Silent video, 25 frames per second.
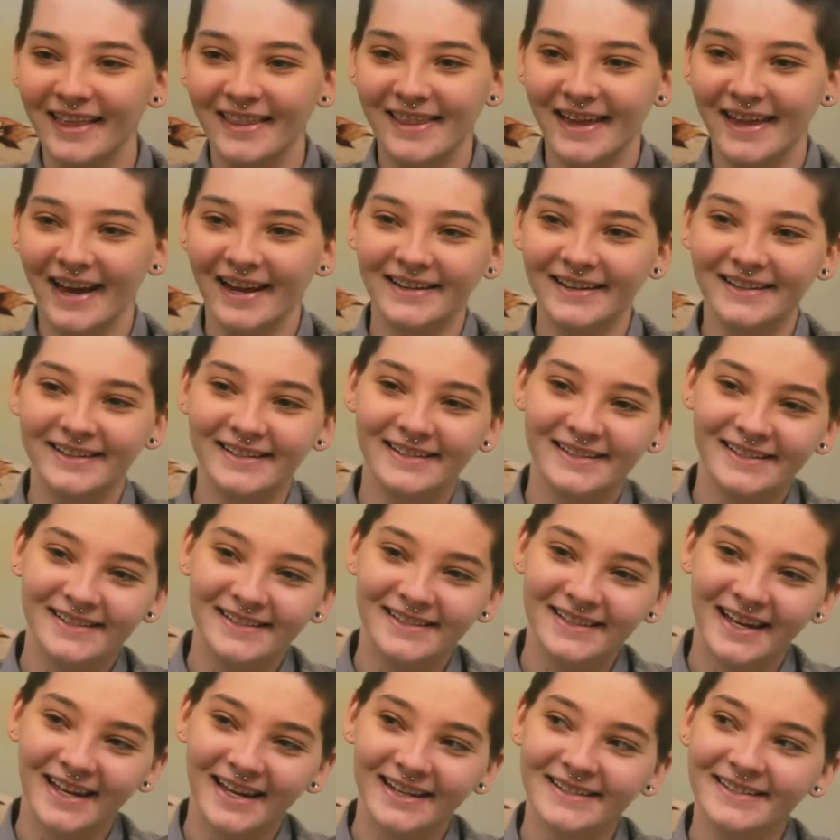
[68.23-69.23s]
that
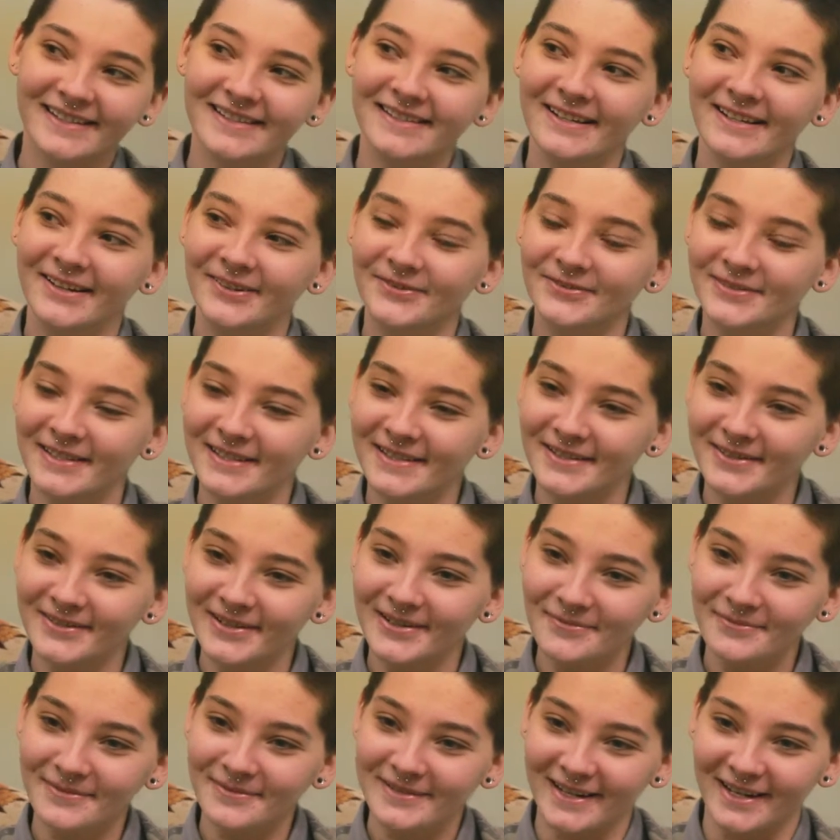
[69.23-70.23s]
is that is
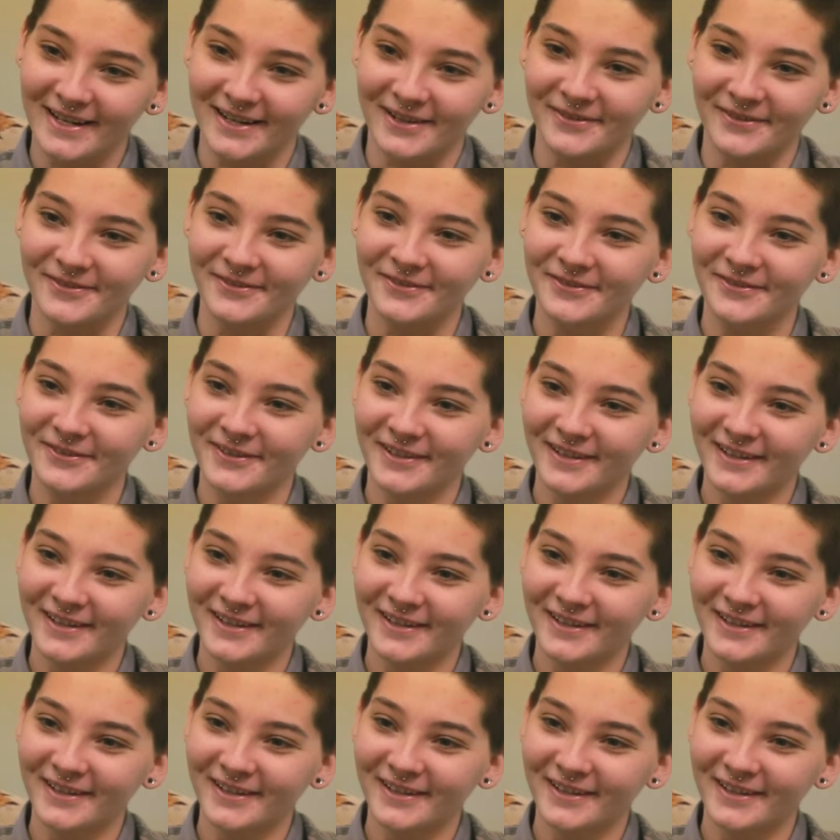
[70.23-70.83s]
self-descriptive.